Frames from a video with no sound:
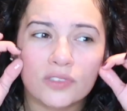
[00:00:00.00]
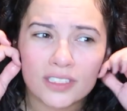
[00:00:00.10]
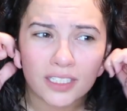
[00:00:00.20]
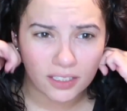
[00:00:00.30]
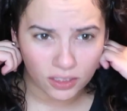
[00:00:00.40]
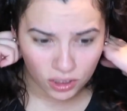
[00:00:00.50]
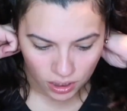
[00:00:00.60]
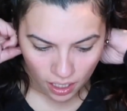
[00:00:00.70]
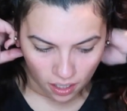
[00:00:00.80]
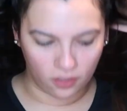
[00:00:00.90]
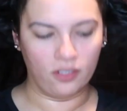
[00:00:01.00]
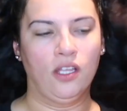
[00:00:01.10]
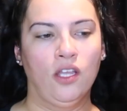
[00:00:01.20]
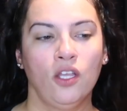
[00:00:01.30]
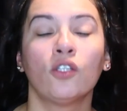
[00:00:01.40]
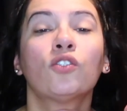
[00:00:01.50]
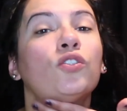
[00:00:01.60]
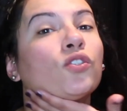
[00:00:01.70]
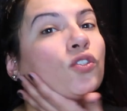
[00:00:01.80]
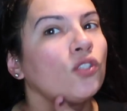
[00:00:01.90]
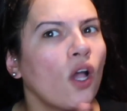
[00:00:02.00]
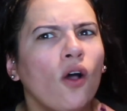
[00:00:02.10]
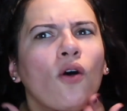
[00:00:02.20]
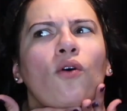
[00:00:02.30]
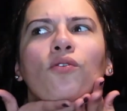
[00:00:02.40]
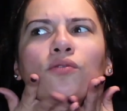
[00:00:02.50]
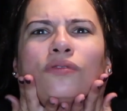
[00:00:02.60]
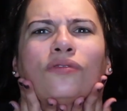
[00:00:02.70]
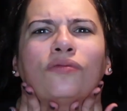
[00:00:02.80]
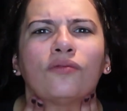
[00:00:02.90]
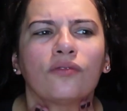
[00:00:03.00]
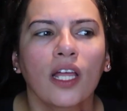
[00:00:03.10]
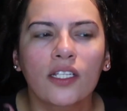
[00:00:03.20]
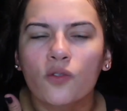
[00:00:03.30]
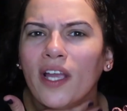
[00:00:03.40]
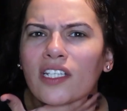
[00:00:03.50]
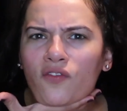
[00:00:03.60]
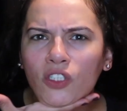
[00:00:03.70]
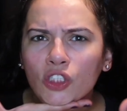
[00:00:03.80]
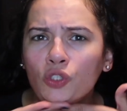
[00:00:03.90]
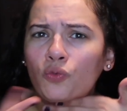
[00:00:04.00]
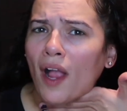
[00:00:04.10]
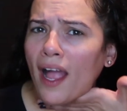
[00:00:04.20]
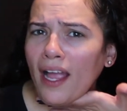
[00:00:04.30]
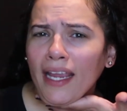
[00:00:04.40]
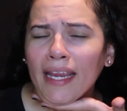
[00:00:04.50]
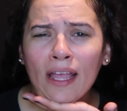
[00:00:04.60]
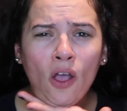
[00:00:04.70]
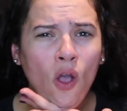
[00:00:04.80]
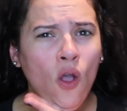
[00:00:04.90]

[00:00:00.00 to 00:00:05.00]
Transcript: It's like a gel. So that's why it's for dry,